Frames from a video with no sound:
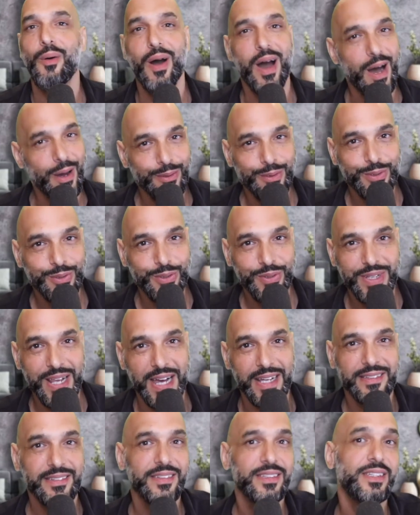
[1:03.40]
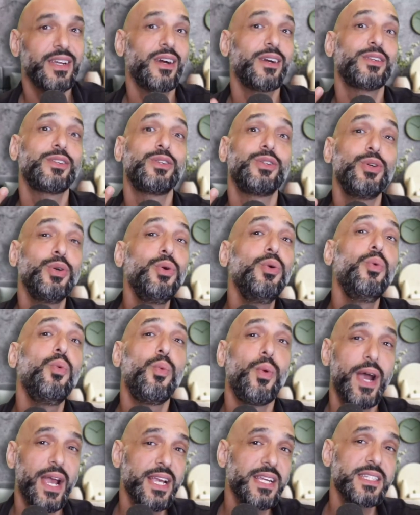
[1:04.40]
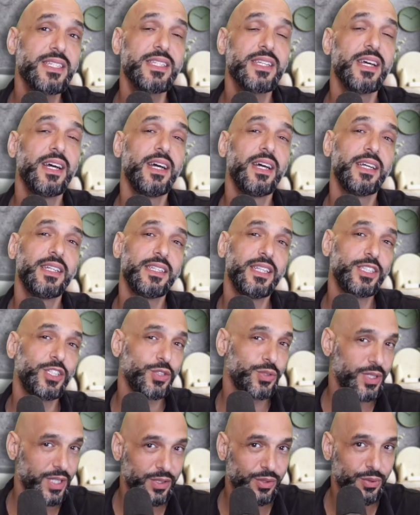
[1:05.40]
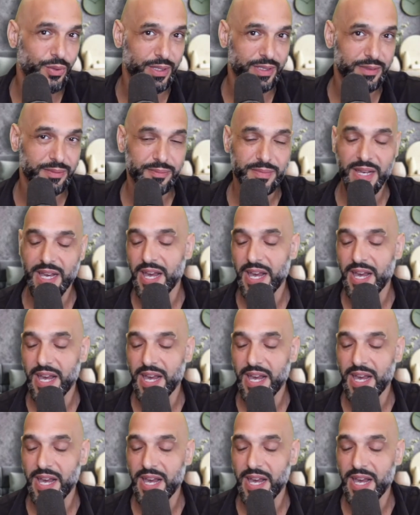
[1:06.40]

how you do that? There are two ways that you can do it.